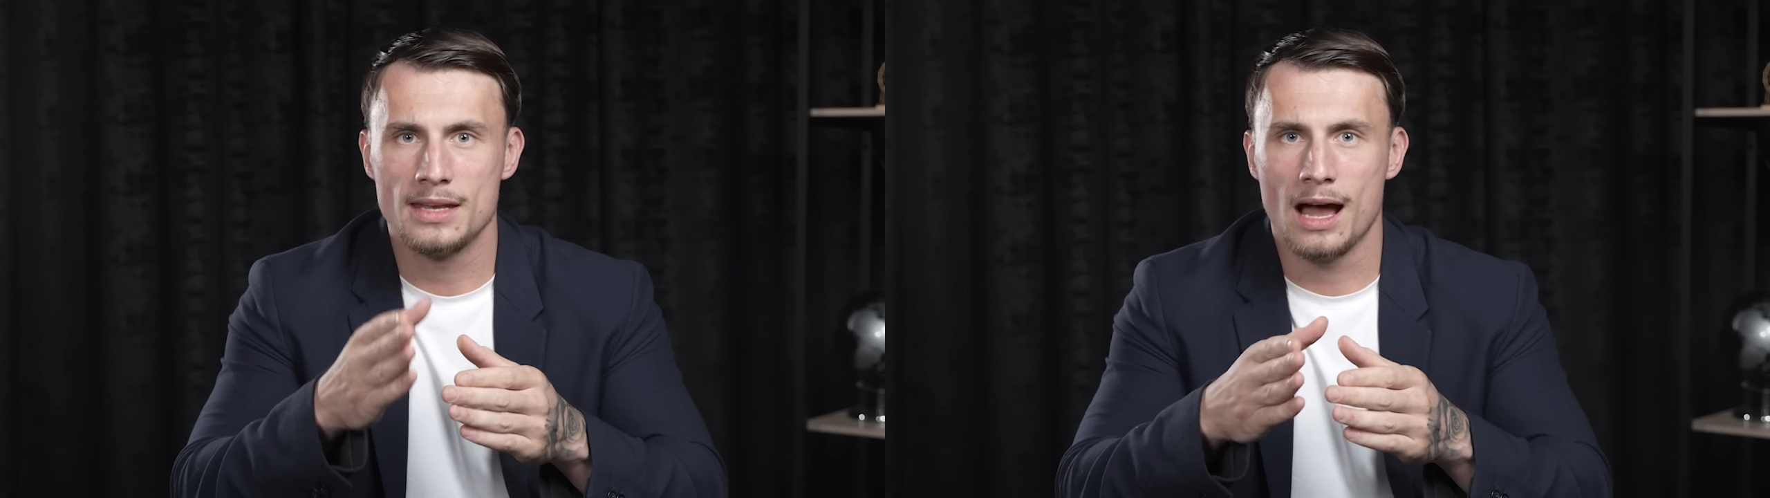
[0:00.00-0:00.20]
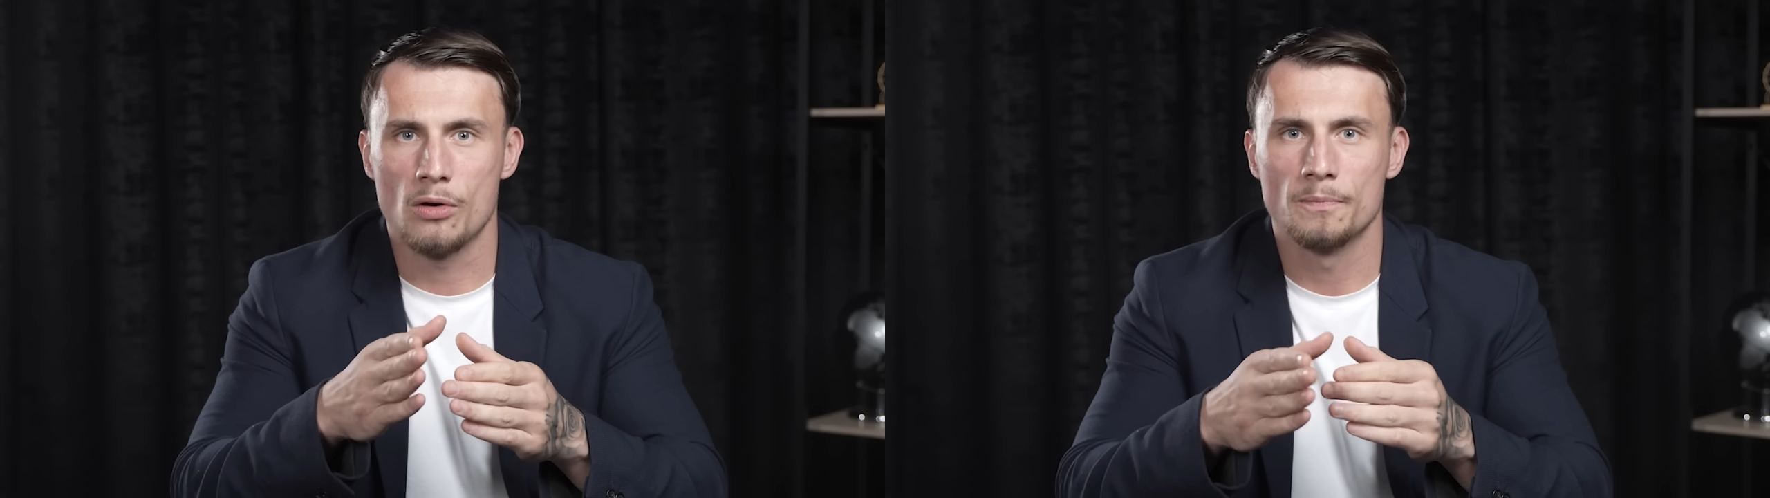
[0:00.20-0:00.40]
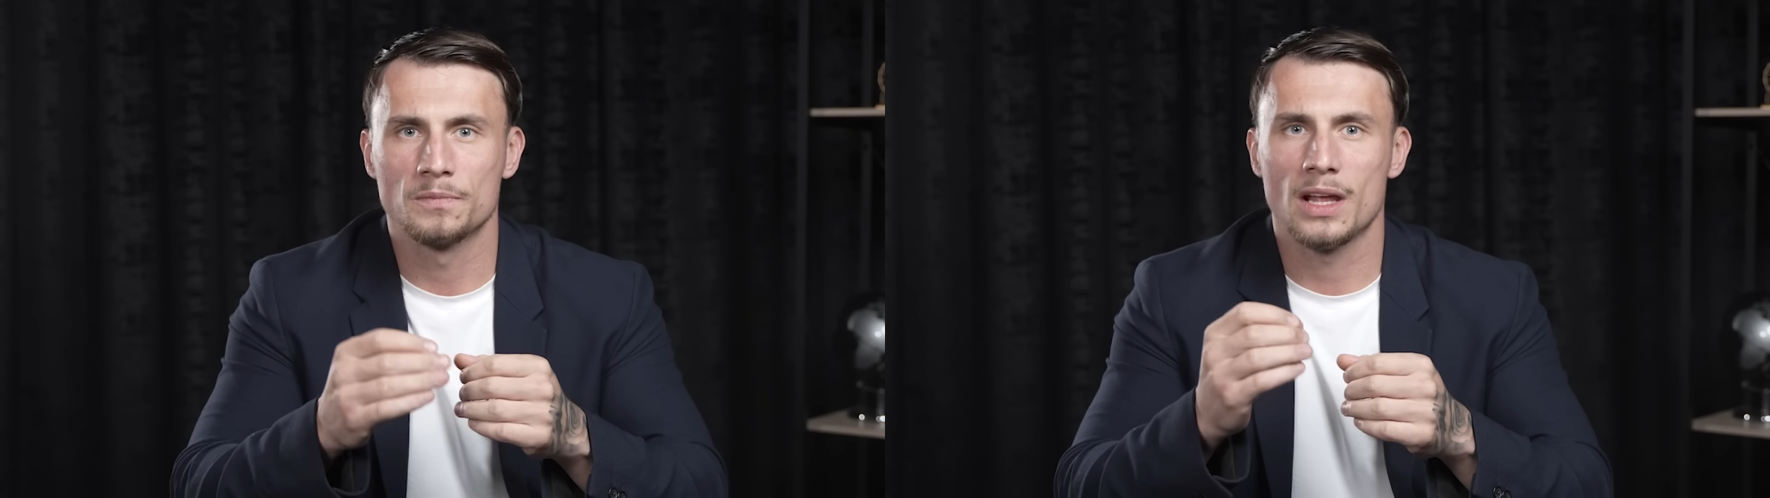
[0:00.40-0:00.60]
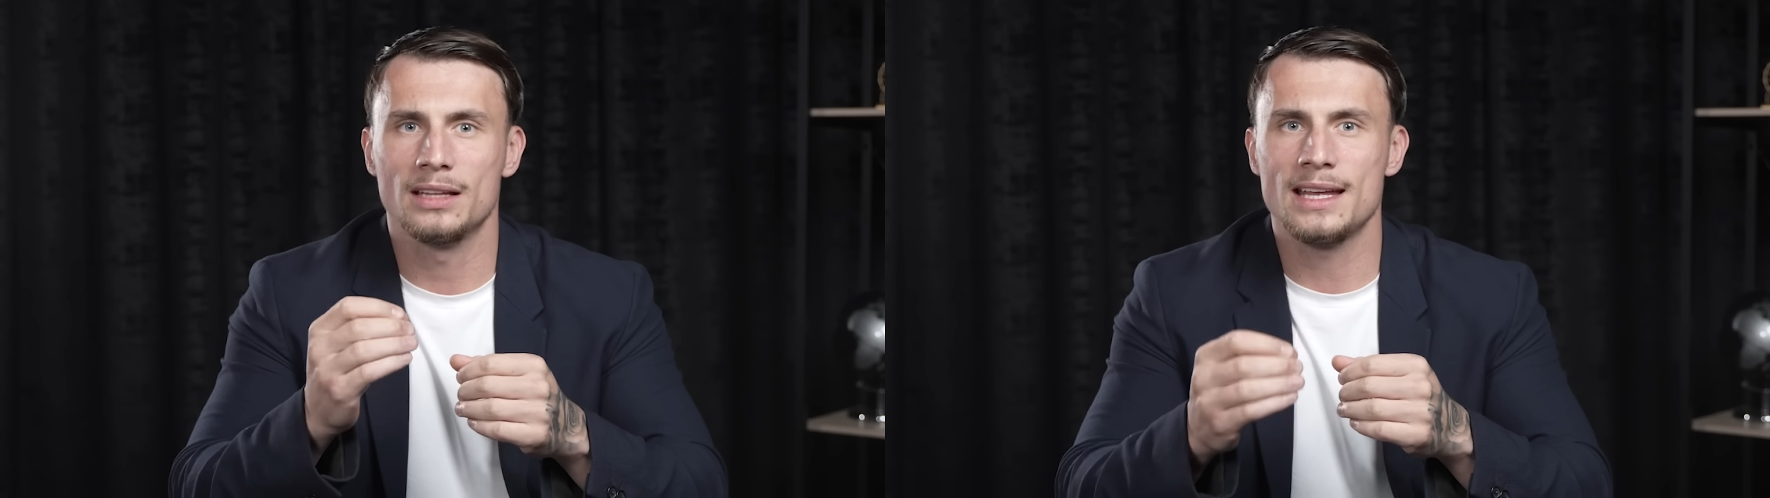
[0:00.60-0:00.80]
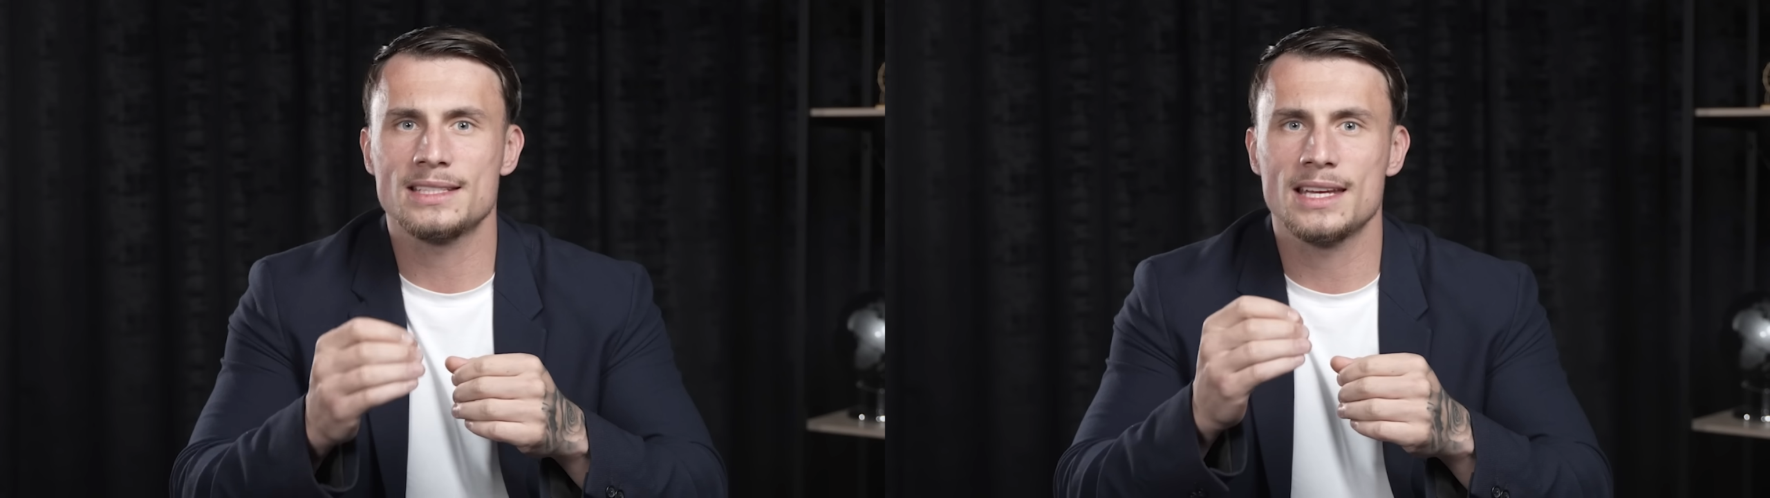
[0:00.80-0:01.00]
Now,
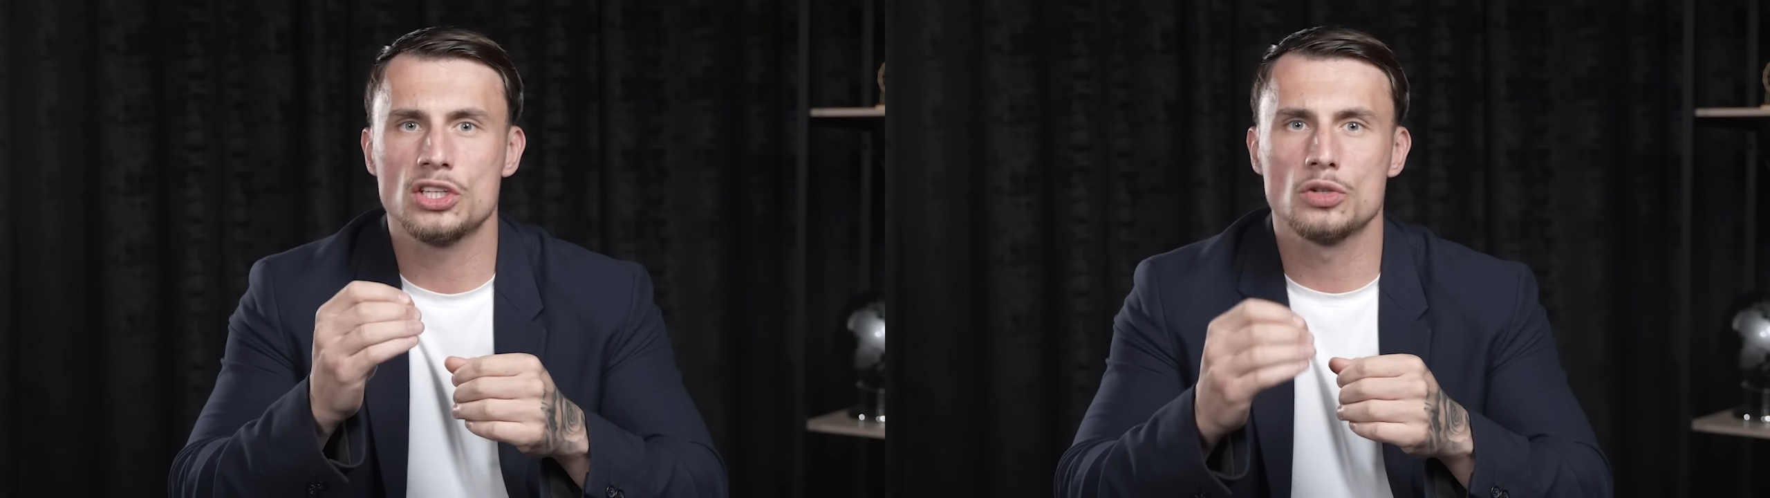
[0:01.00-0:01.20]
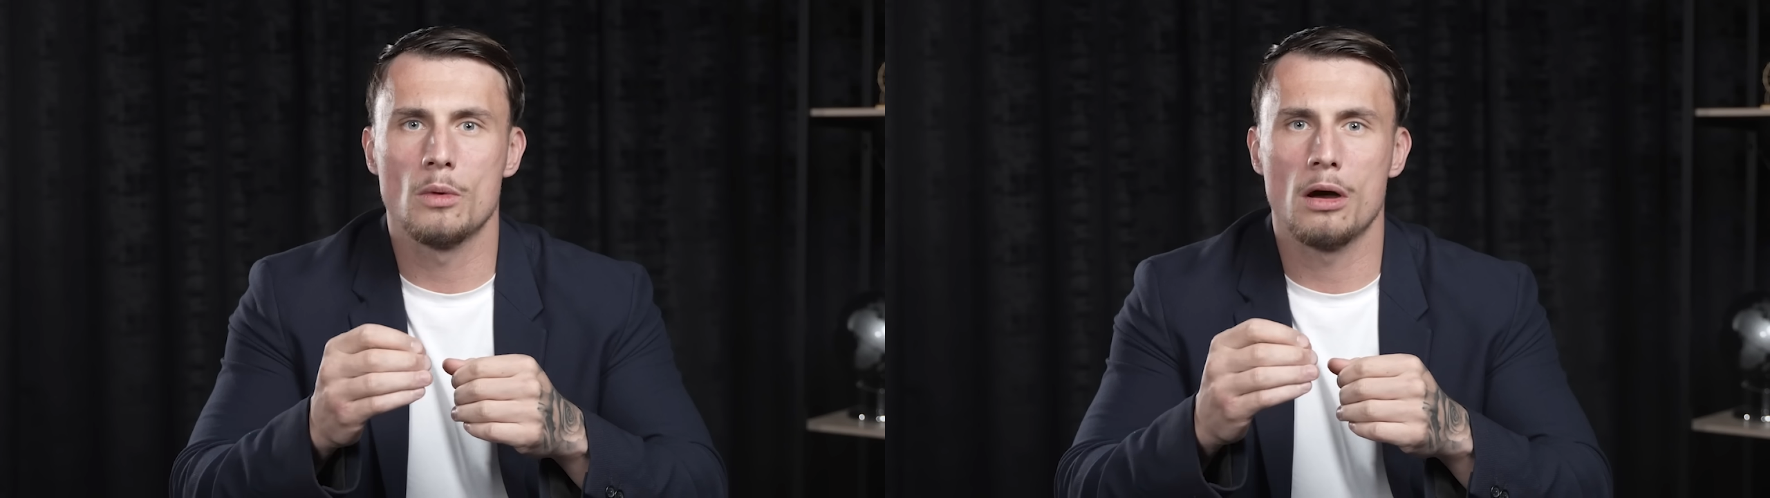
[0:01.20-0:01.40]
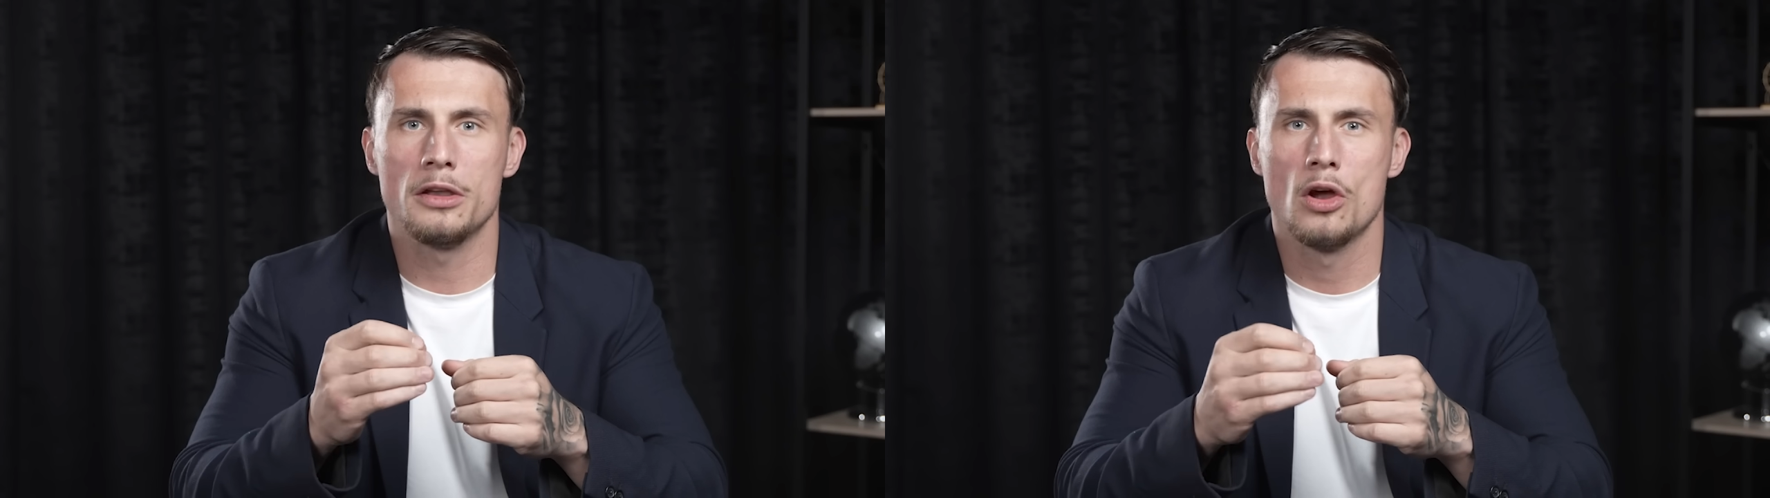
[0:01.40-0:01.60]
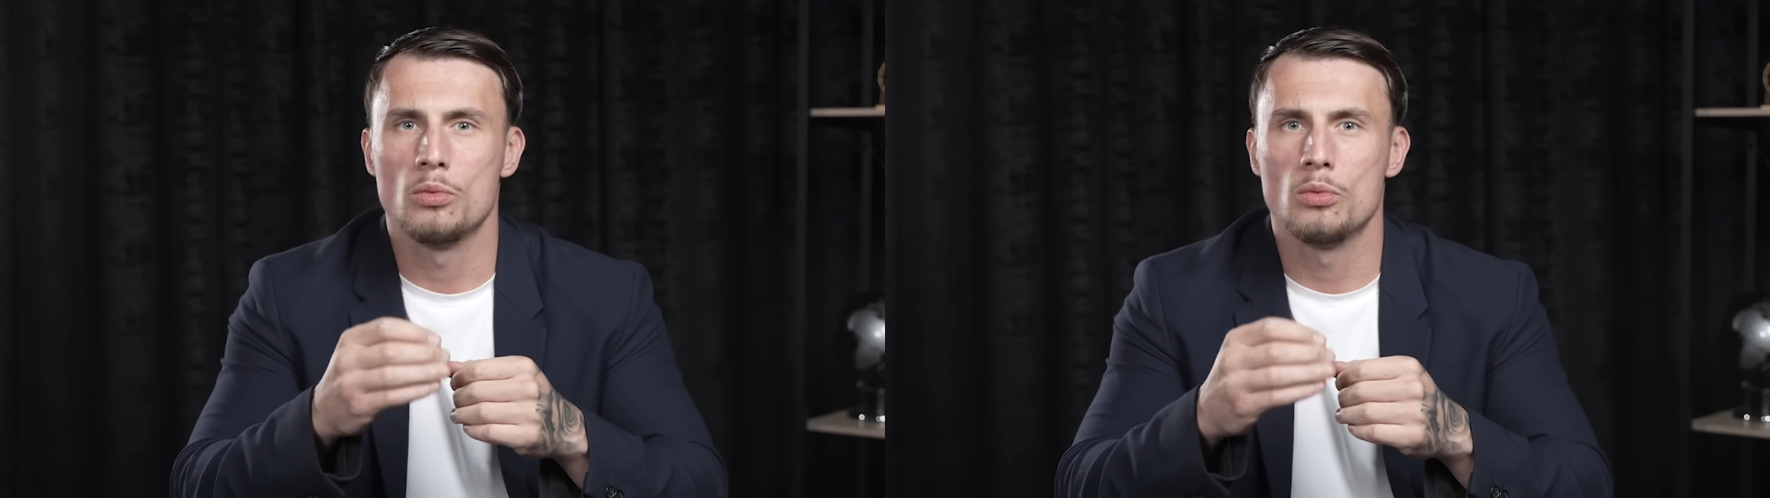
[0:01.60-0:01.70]
let's say someone